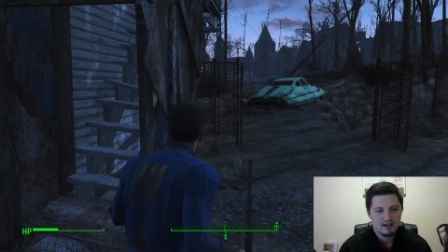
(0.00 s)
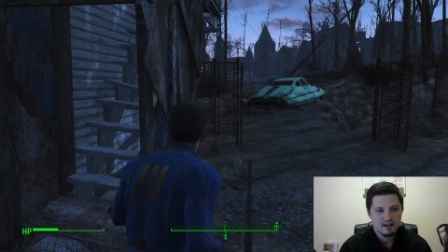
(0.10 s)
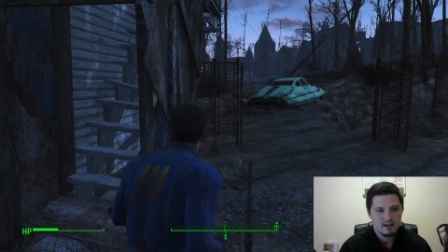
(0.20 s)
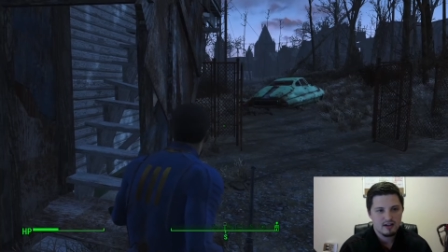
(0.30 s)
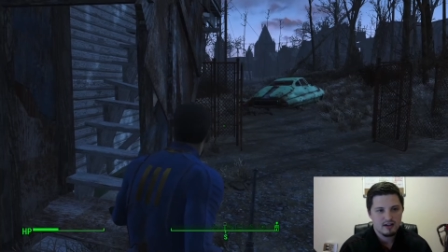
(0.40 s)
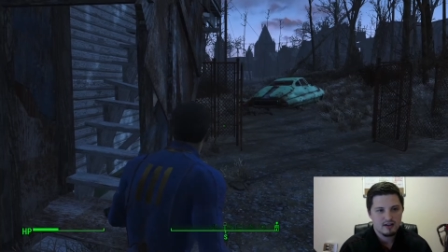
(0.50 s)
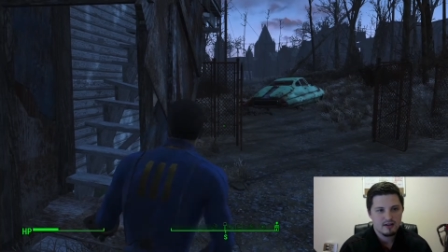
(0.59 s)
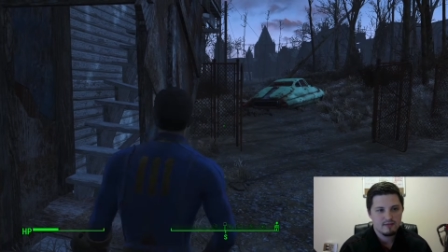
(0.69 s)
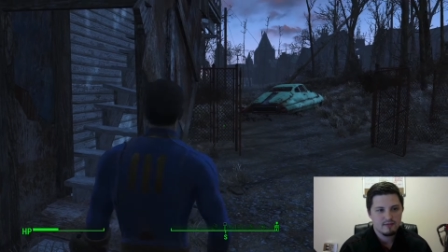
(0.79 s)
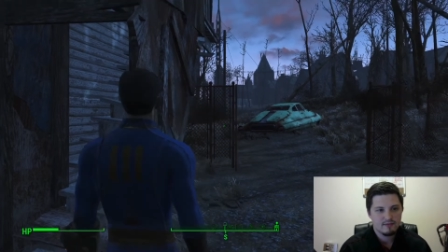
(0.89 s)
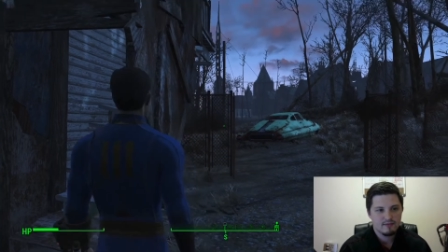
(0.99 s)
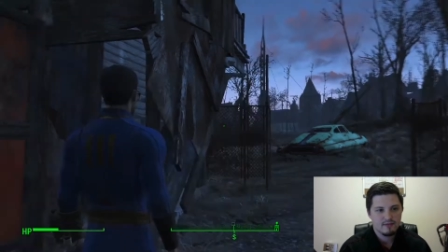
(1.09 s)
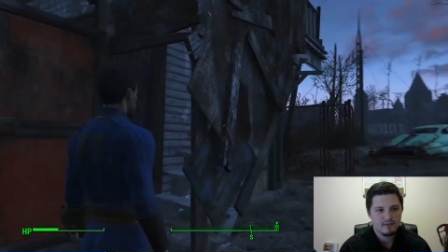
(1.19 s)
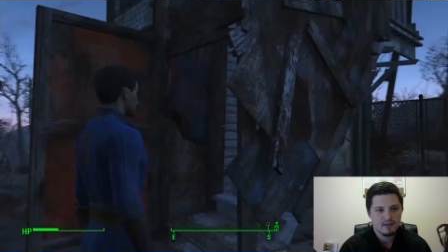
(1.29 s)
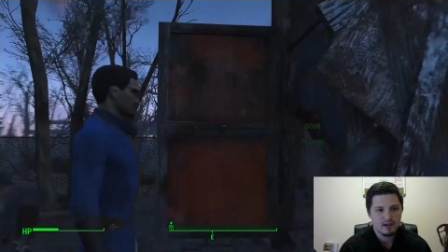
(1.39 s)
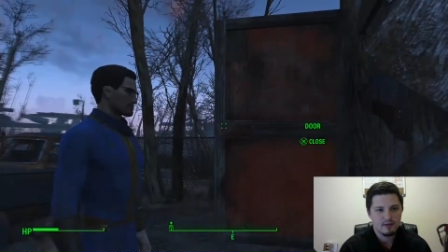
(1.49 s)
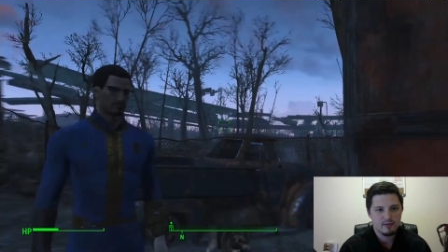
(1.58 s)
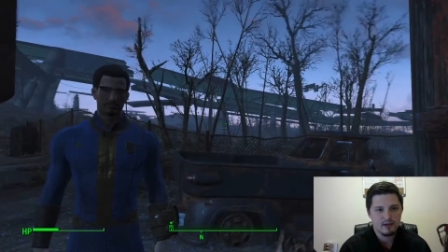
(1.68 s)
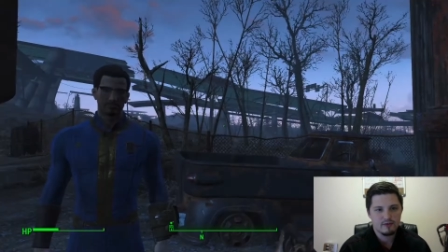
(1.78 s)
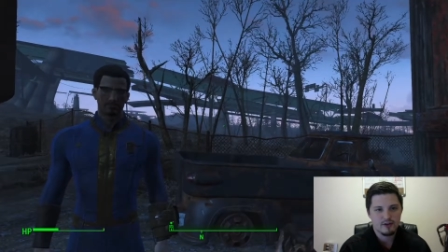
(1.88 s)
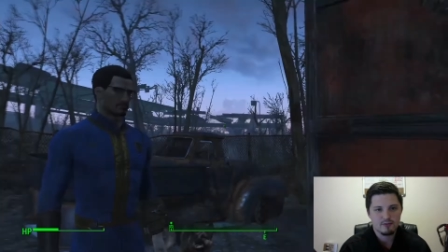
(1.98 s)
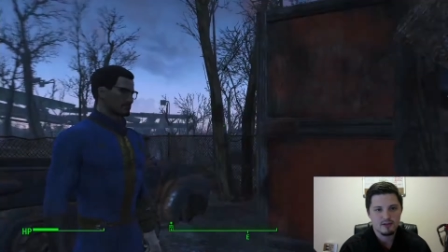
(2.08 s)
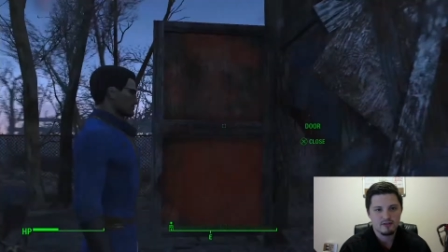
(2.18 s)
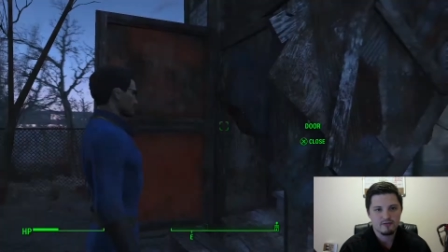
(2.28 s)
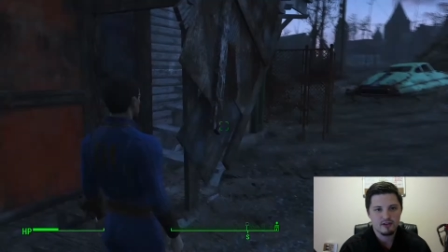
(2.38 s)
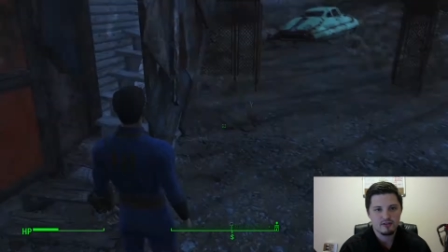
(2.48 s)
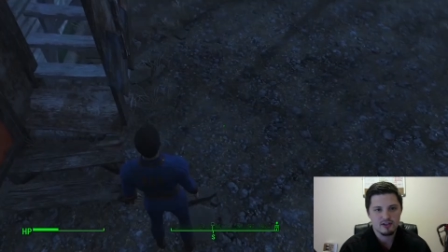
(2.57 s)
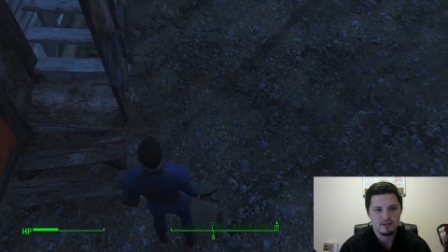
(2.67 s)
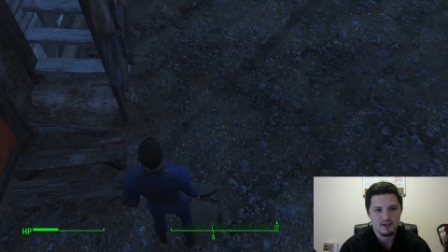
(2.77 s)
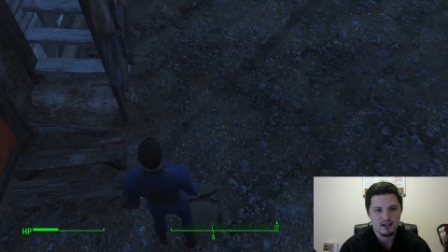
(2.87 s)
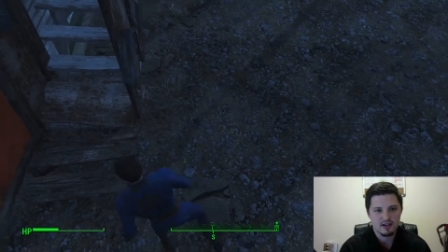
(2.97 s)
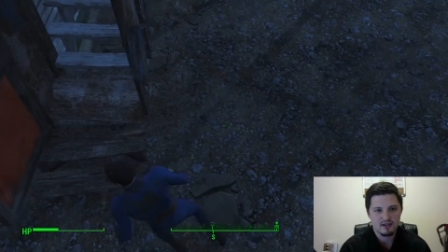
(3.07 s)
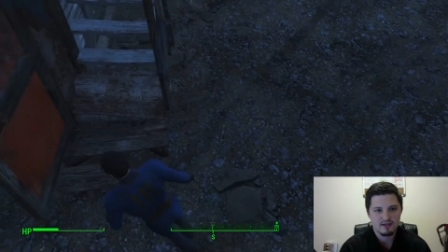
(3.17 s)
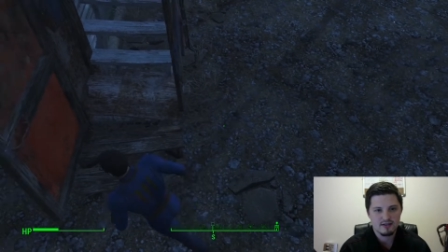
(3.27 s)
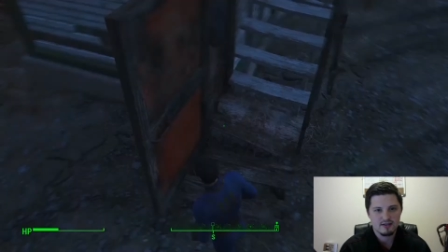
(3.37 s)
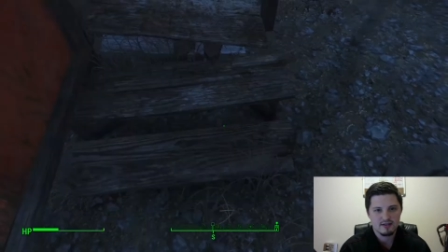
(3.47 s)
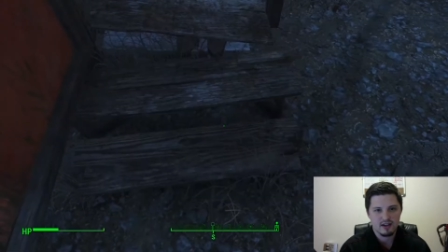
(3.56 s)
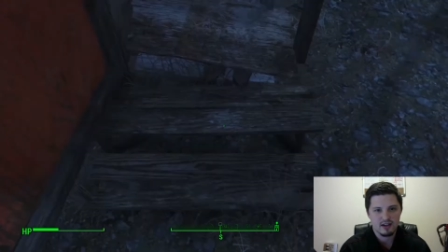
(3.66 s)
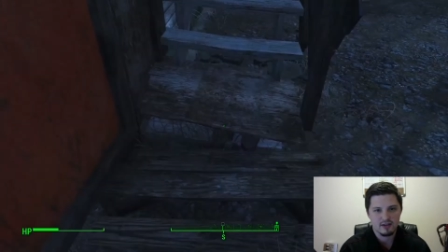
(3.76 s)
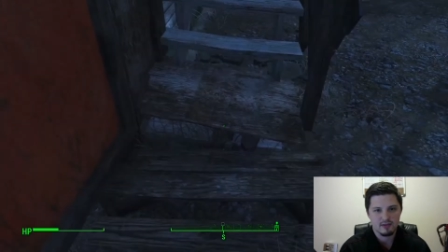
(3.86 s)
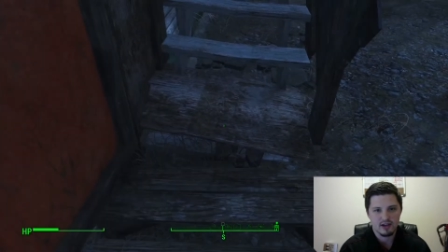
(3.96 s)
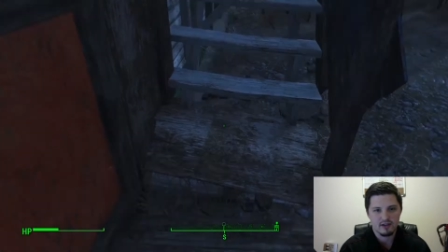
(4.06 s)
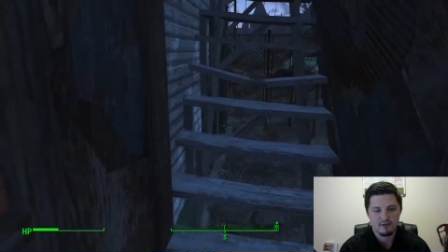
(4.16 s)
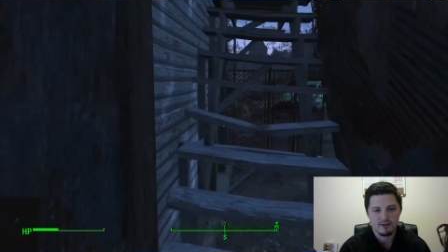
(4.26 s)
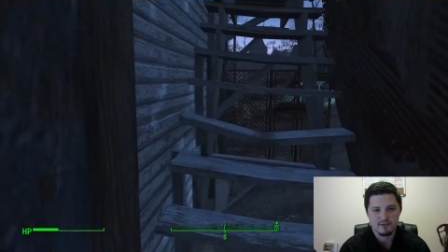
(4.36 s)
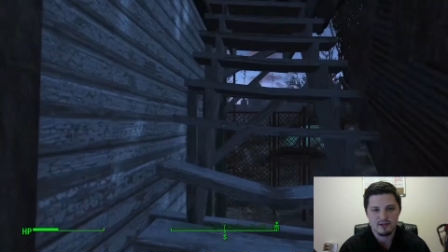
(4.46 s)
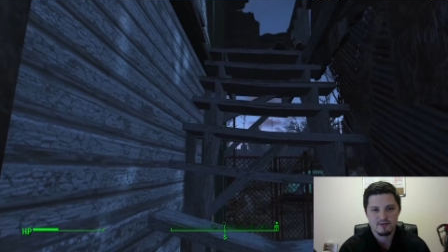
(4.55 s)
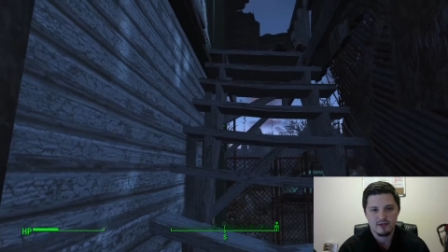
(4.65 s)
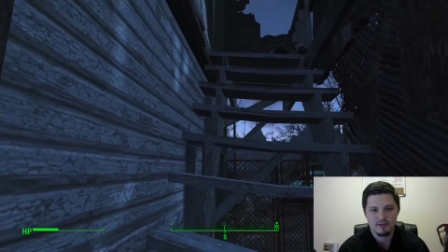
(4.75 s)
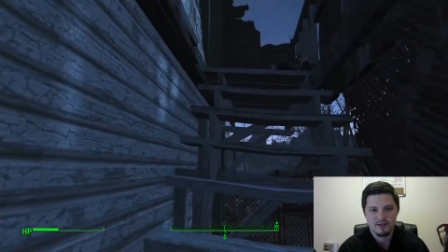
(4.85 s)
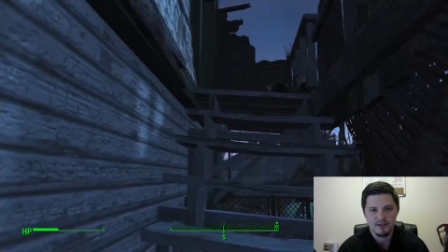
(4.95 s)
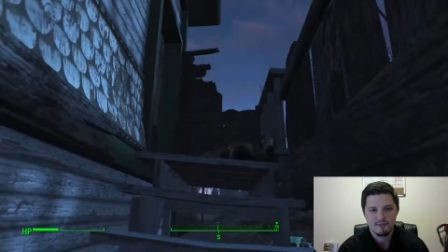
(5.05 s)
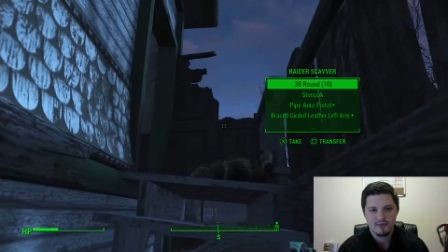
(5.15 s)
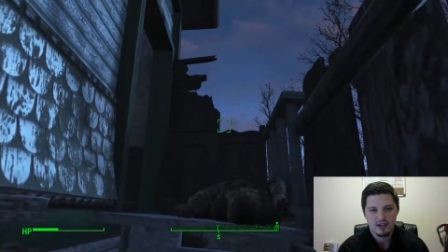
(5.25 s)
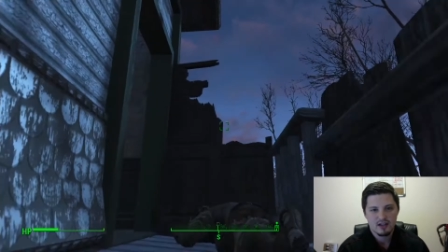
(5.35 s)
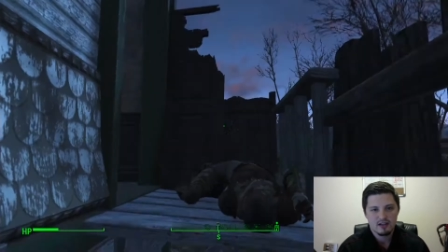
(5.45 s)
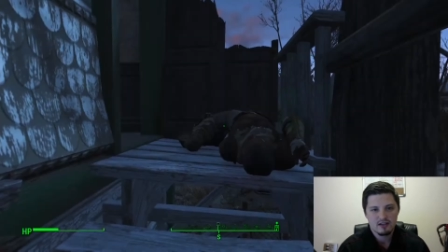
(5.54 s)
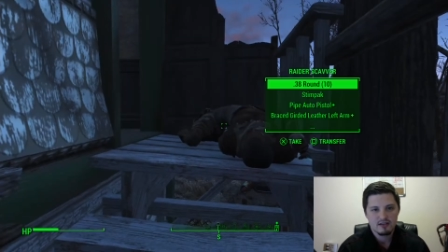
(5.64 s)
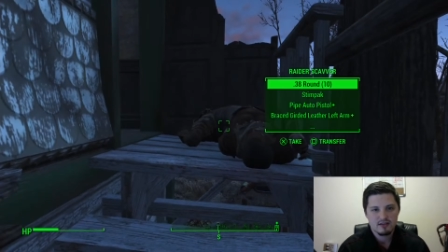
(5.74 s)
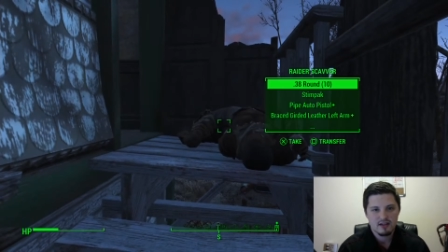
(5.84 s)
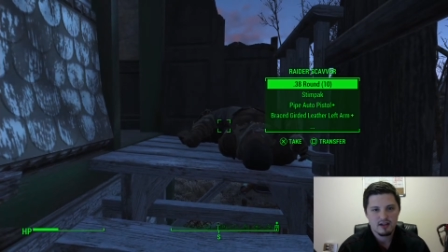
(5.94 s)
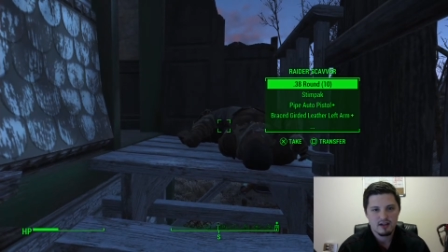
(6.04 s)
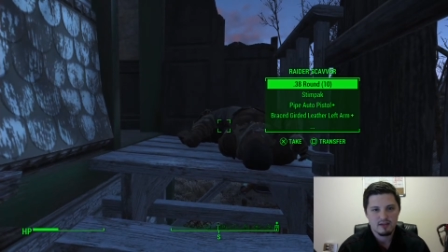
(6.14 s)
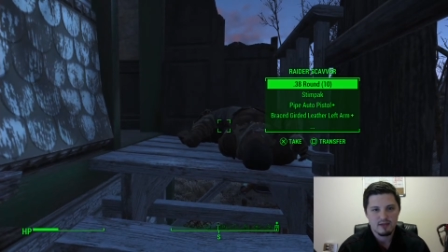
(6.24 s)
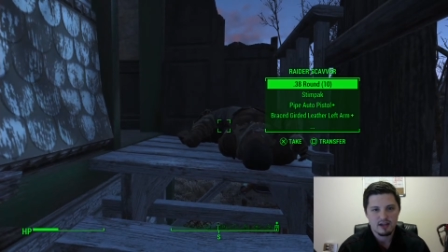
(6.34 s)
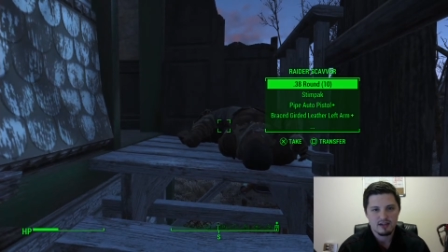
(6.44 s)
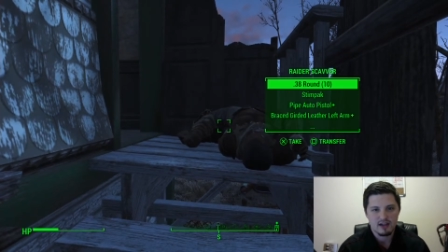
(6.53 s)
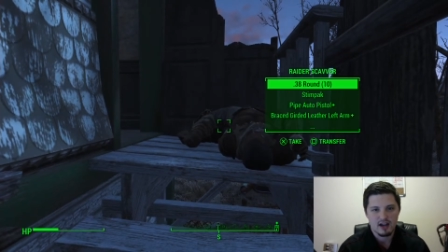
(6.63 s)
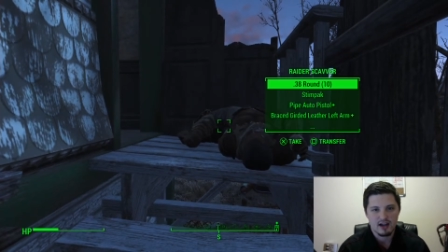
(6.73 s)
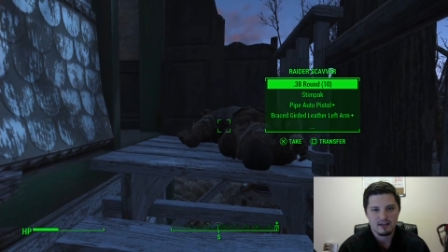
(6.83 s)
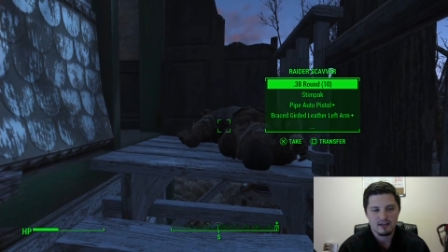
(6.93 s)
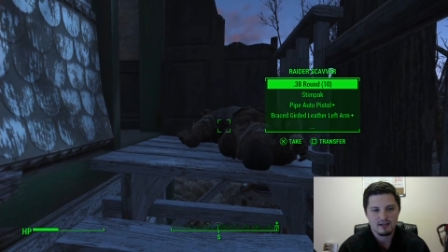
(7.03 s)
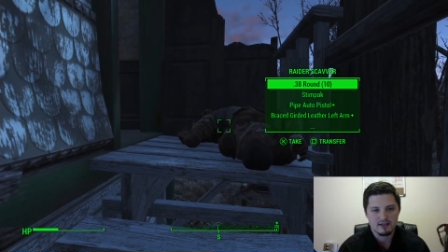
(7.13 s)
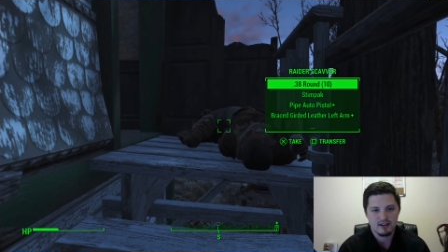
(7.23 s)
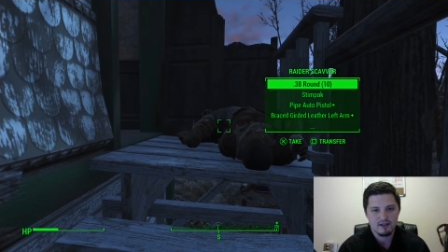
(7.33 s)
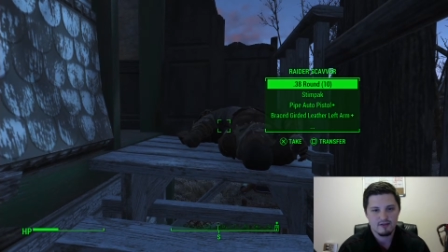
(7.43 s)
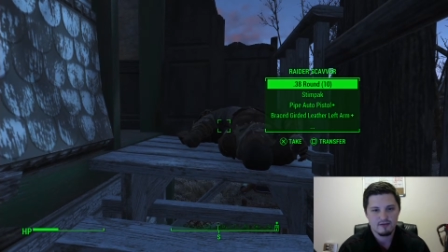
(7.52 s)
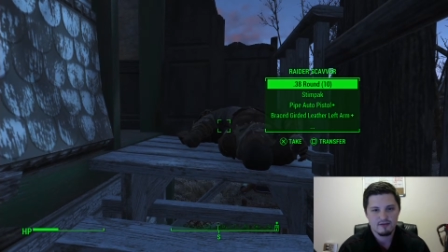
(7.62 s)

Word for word: I don't want to play in first-person view just because I like playing in first-person view. So let's take. Man, that guy had a ton of stuff.